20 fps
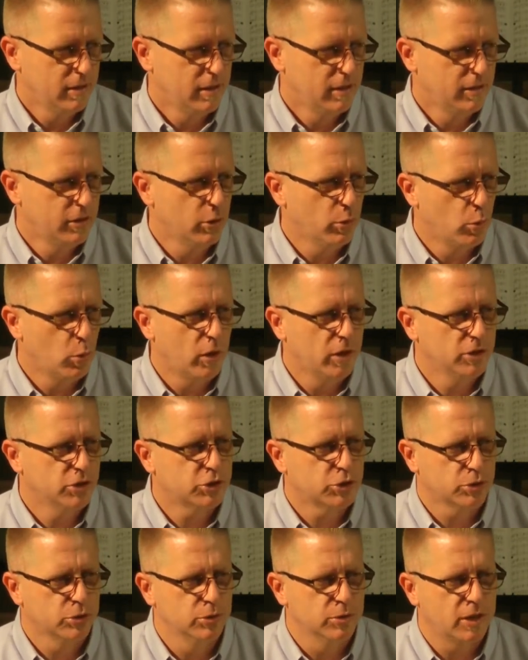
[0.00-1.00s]
the one
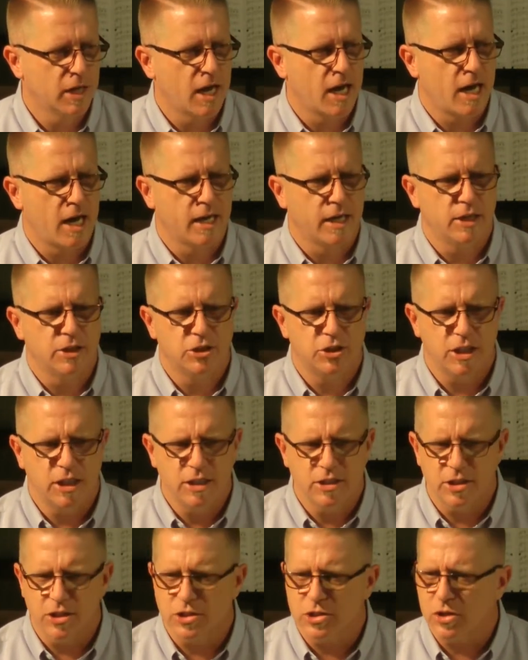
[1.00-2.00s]
true God, and
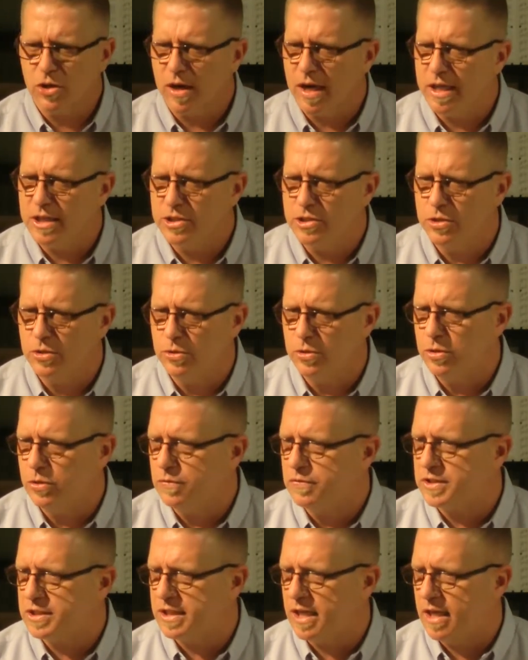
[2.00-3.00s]
Jesus Christ who
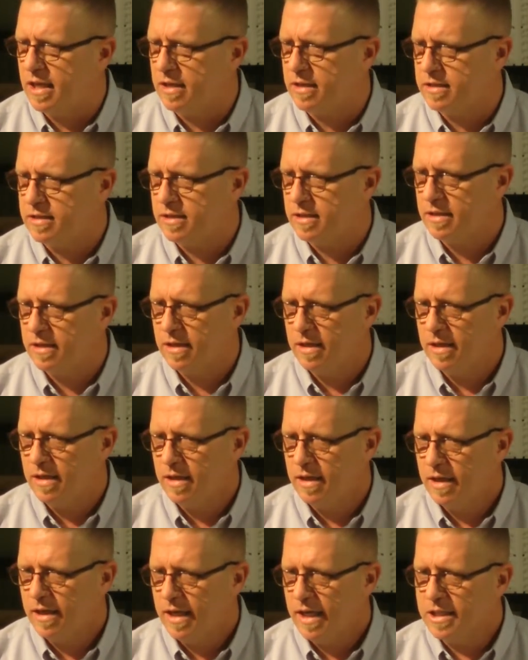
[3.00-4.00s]
you've sent.
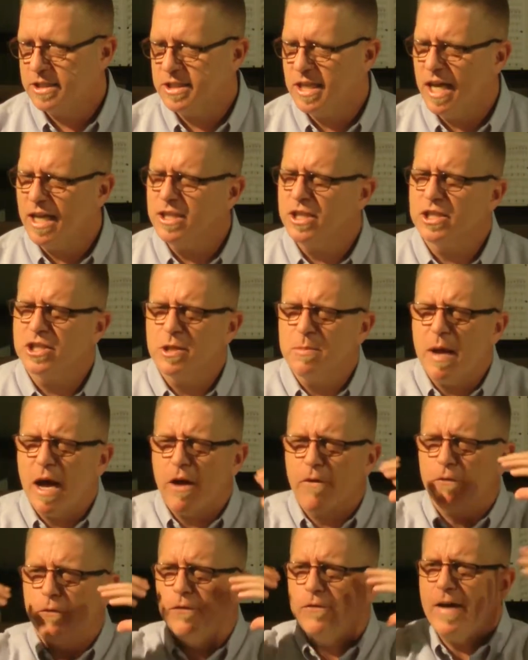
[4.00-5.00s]
It's not just
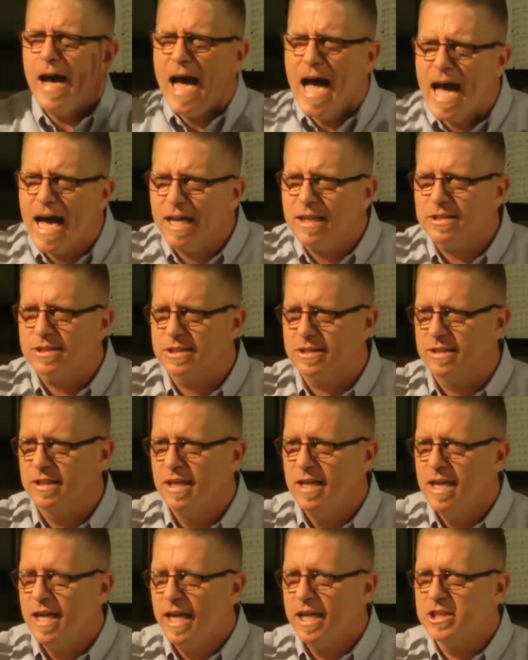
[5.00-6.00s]
about facts,
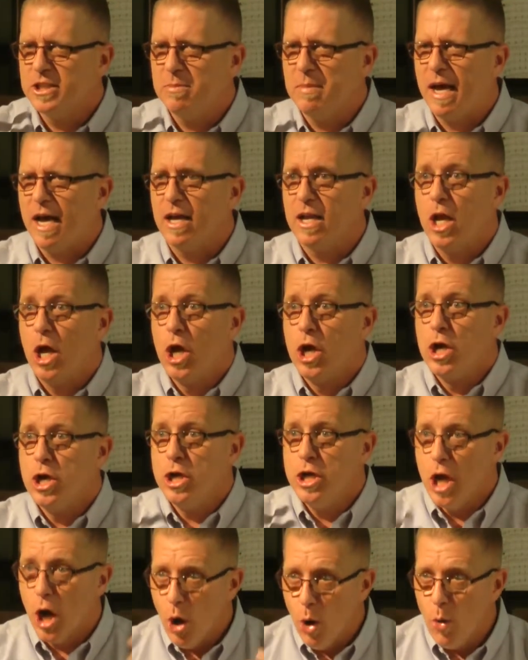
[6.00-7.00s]
it's about
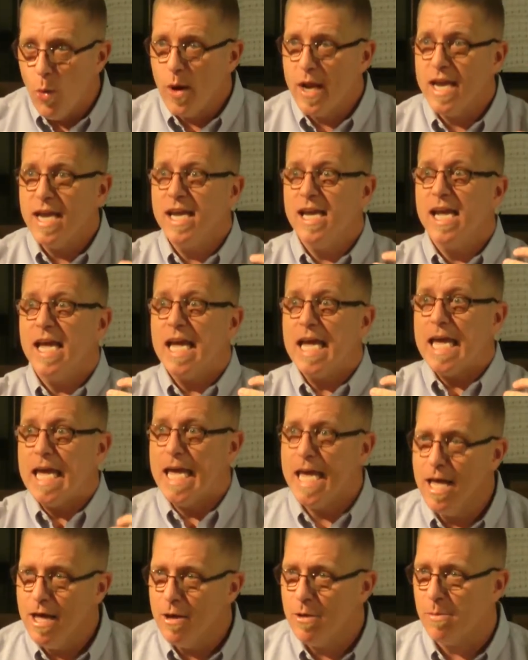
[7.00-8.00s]
knowing
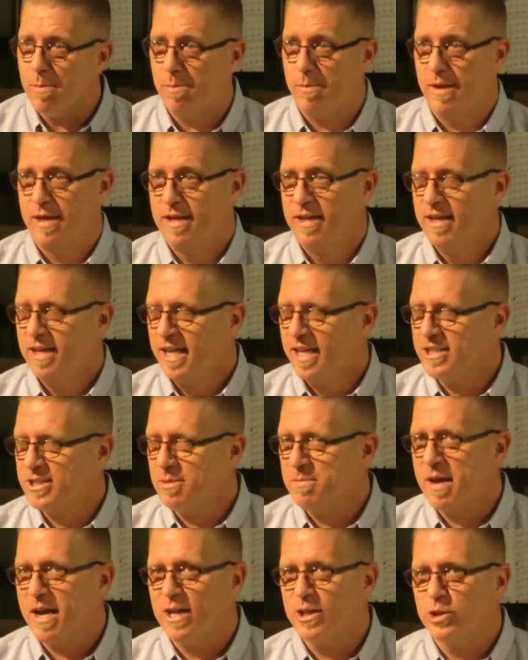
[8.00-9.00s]
Him. It's
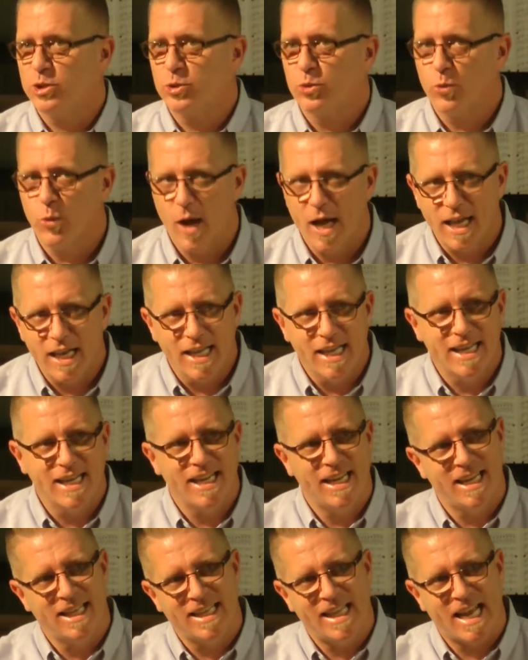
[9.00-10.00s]
about dwelling
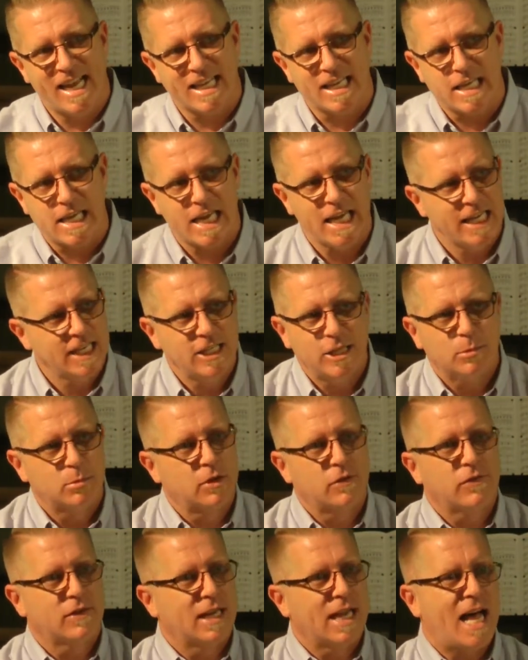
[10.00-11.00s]
in that kingdom
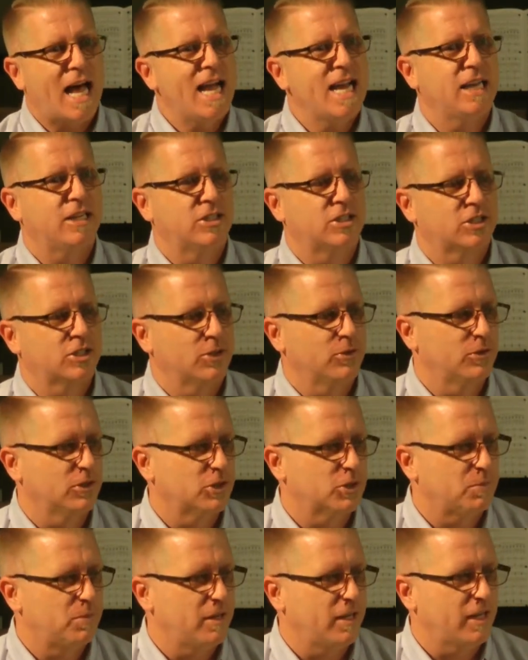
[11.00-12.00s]
of light, so to
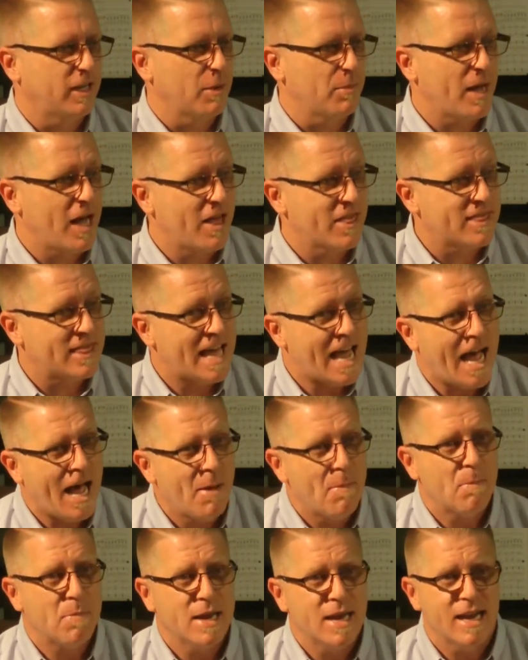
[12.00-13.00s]
speak, about
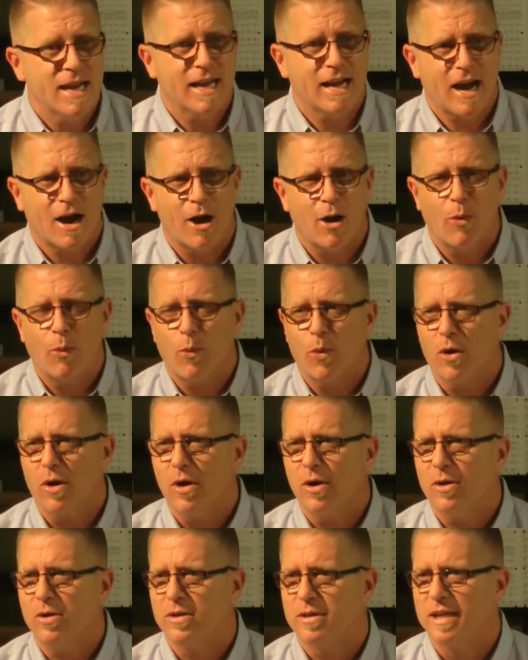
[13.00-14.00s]
that being our
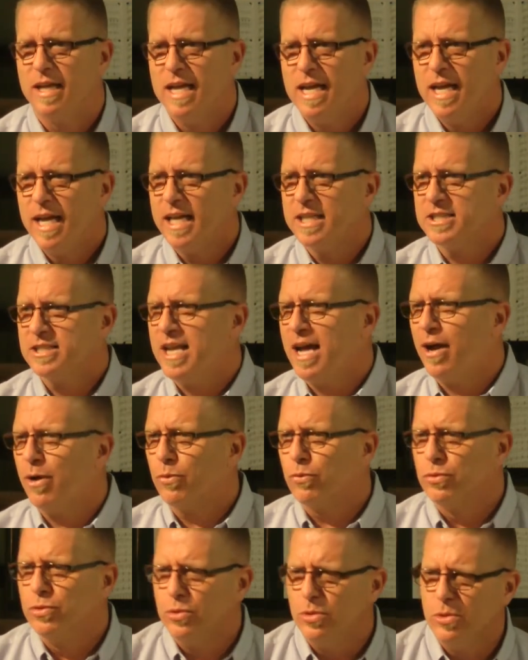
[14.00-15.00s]
world. It's
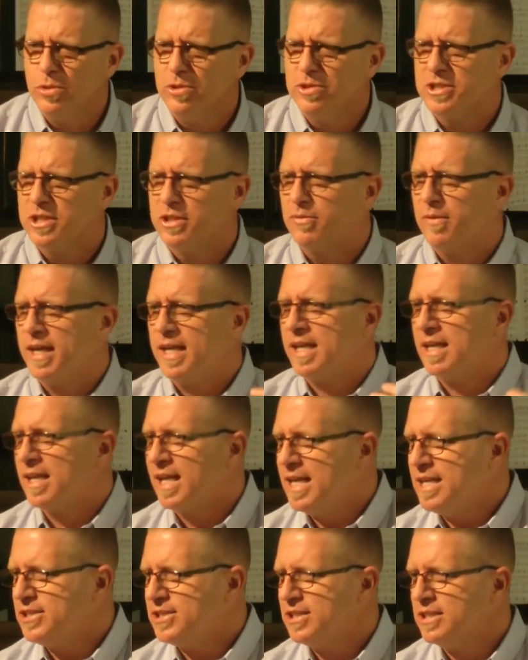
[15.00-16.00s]
not rules and
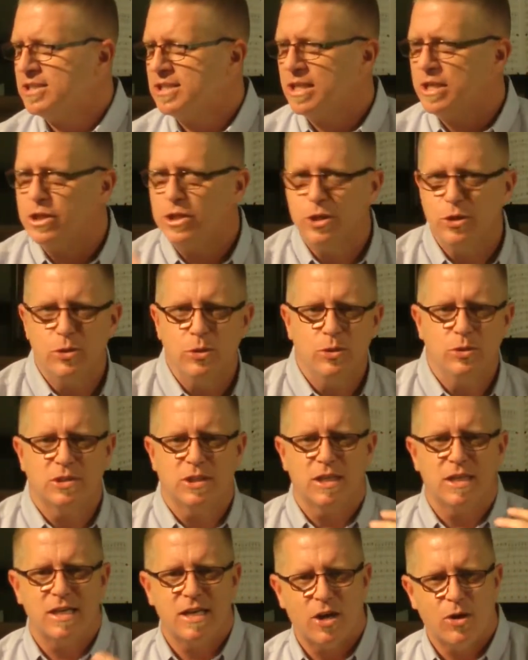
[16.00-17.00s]
regulations and do's
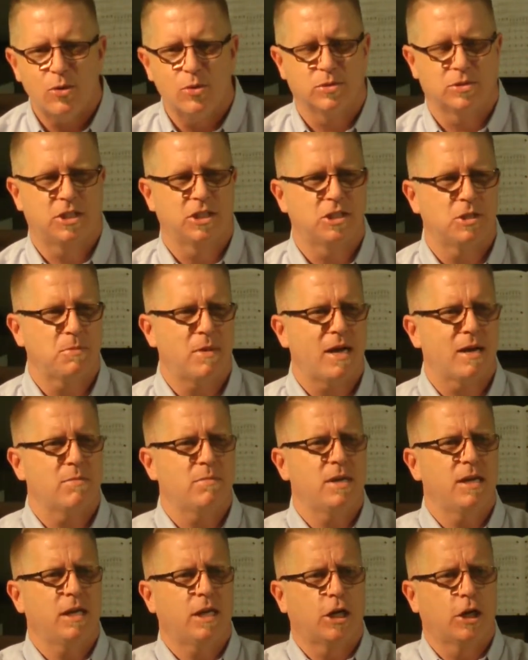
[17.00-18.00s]
and don'ts. It's about
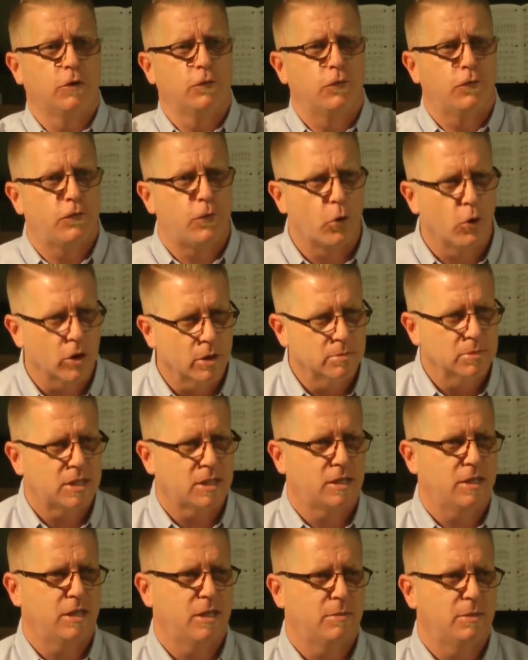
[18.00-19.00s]
being conformed
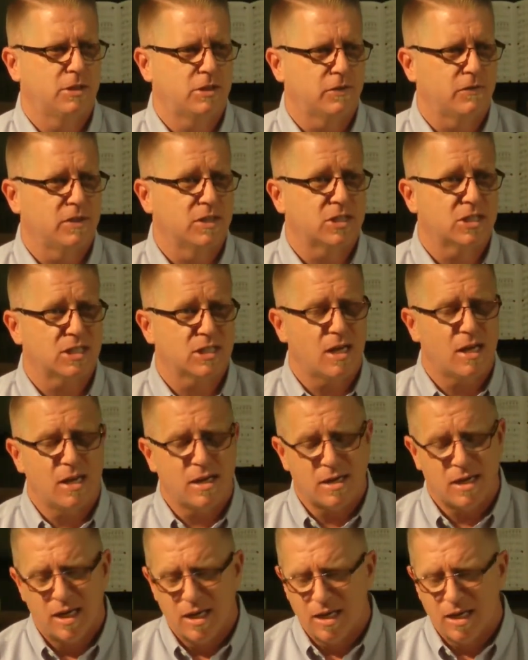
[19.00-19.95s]
to the image of His Son